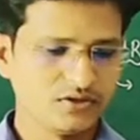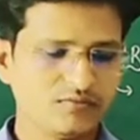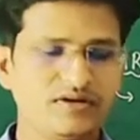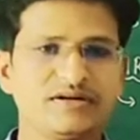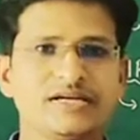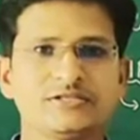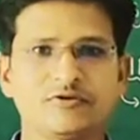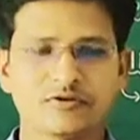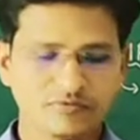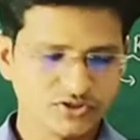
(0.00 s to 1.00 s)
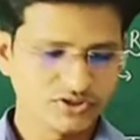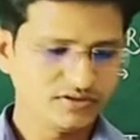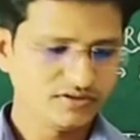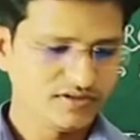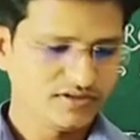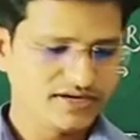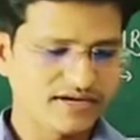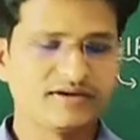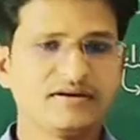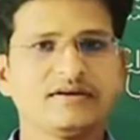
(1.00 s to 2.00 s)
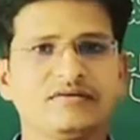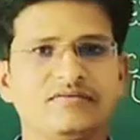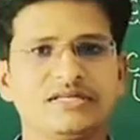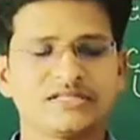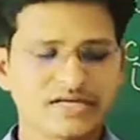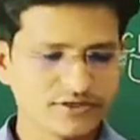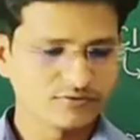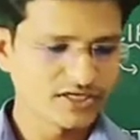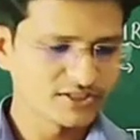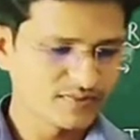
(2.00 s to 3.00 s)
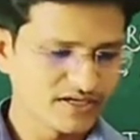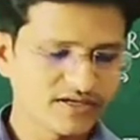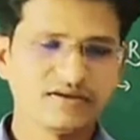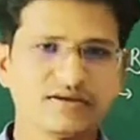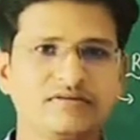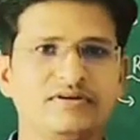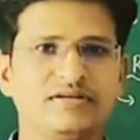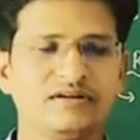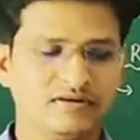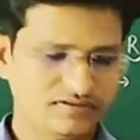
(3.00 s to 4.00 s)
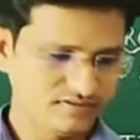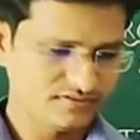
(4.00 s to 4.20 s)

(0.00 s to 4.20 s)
you will raise your question and we'll try to explain and we'll